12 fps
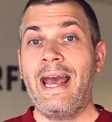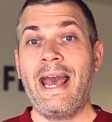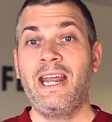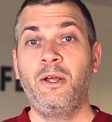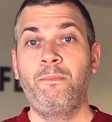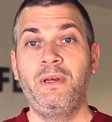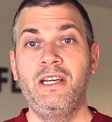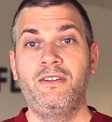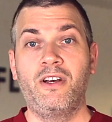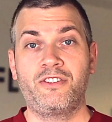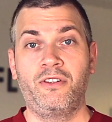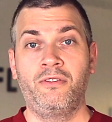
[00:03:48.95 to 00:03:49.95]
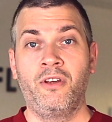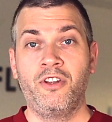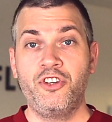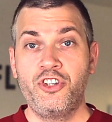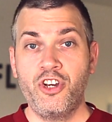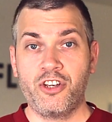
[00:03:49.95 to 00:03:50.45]
NLP doesn't
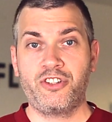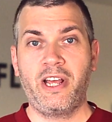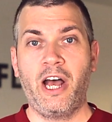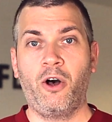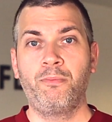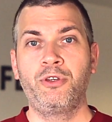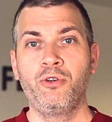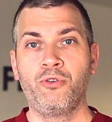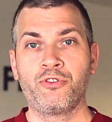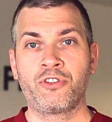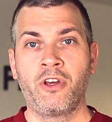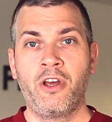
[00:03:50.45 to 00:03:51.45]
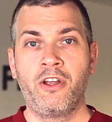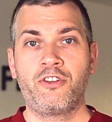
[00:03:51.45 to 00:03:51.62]
just help tools